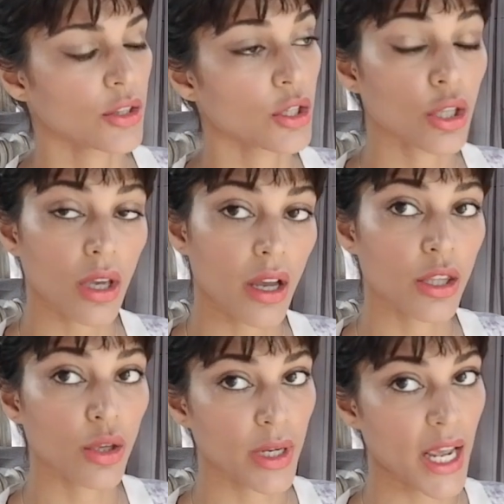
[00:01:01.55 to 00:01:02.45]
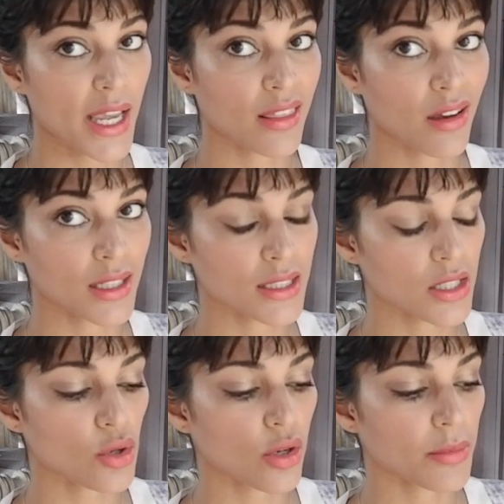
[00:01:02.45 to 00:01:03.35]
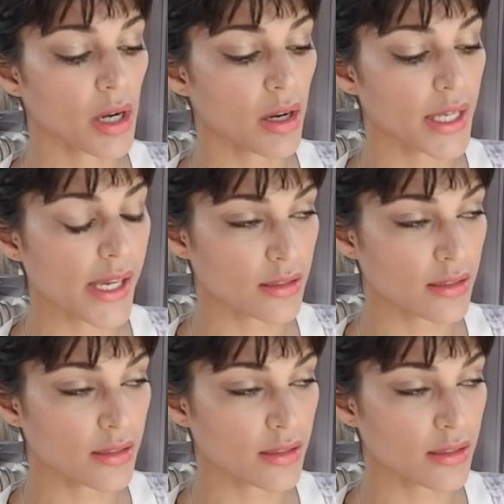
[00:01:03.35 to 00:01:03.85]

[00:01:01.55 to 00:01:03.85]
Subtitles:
Q&A that I did on my